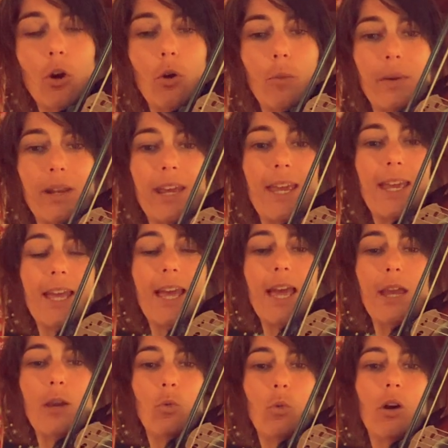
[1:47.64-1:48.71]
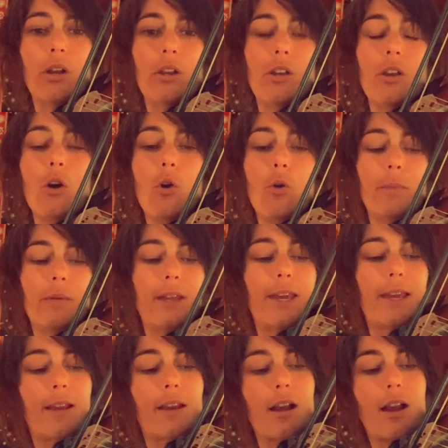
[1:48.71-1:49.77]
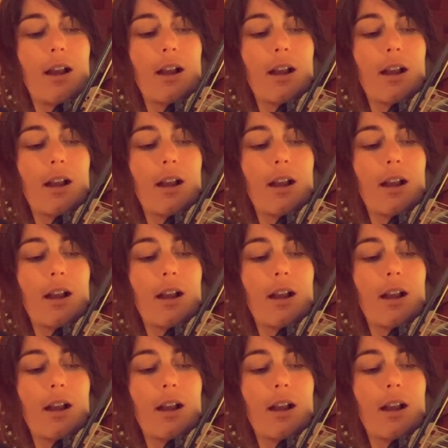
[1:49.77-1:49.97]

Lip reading: Open A, A1, open A.